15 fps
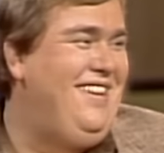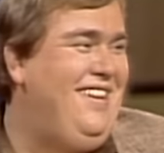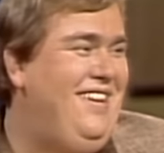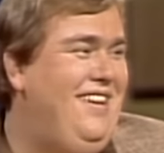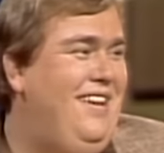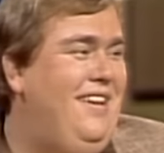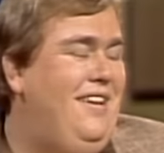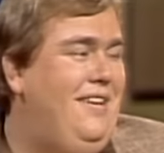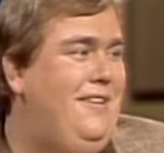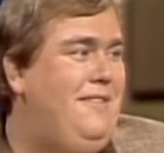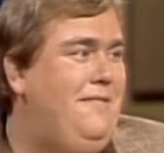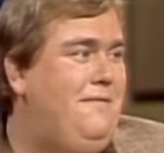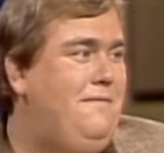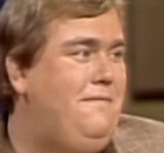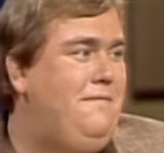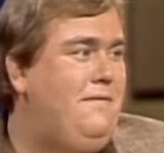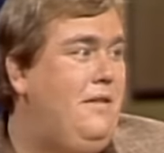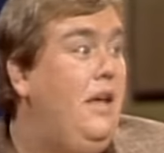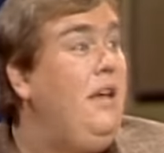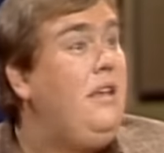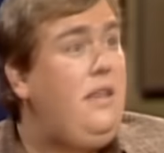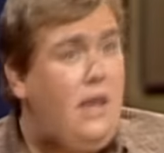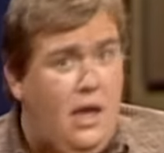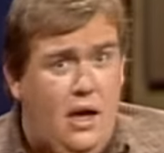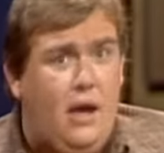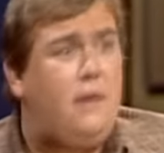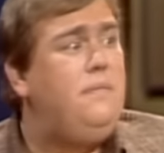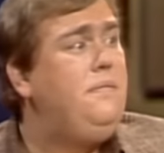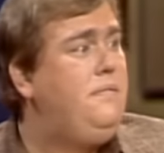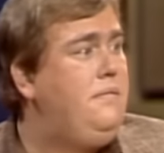a nice,
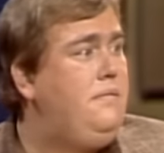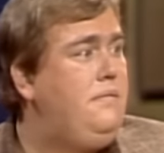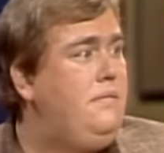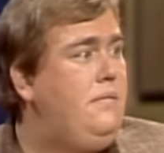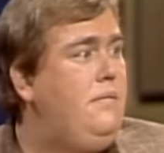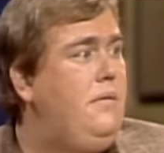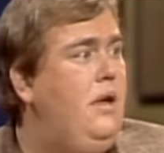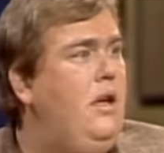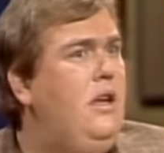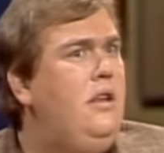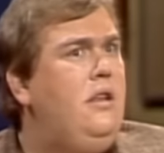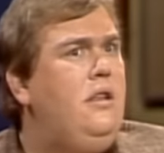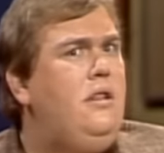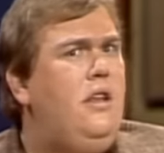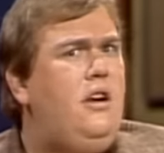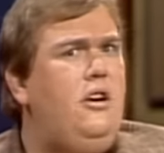enormous complex? Not